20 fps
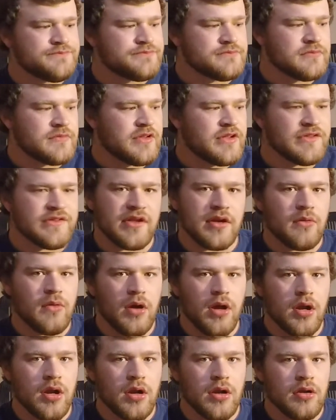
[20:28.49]
Tastes like
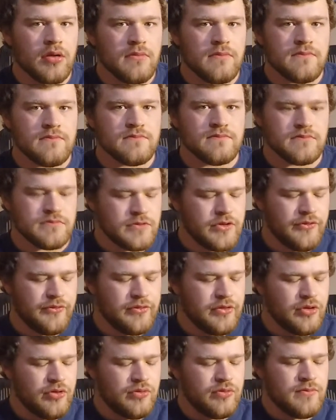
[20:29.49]
water.
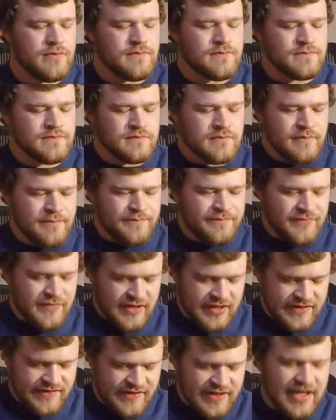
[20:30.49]
No.
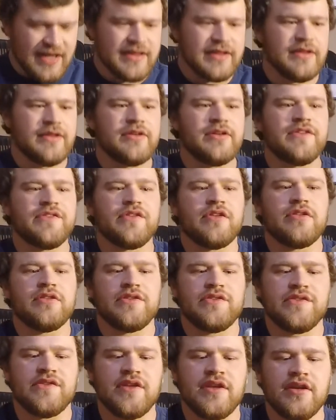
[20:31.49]
It's got the little, it's hard to
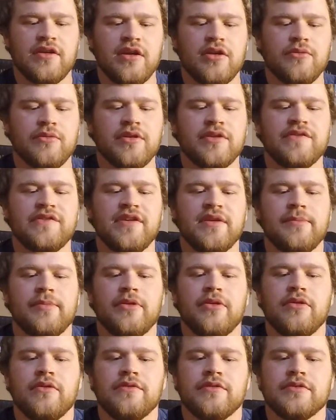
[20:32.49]
see here. I don't want to tip it
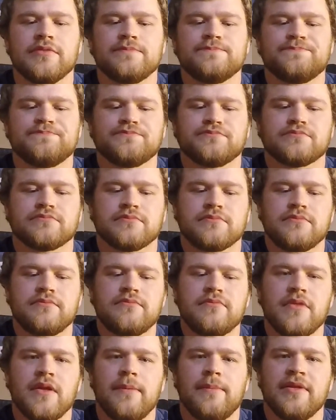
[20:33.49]
over.
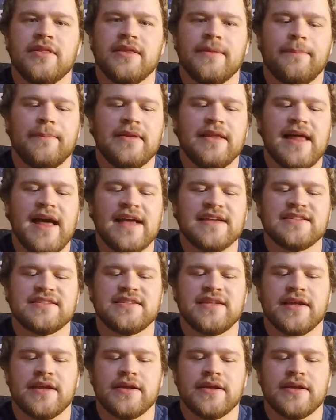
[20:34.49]
But the plastic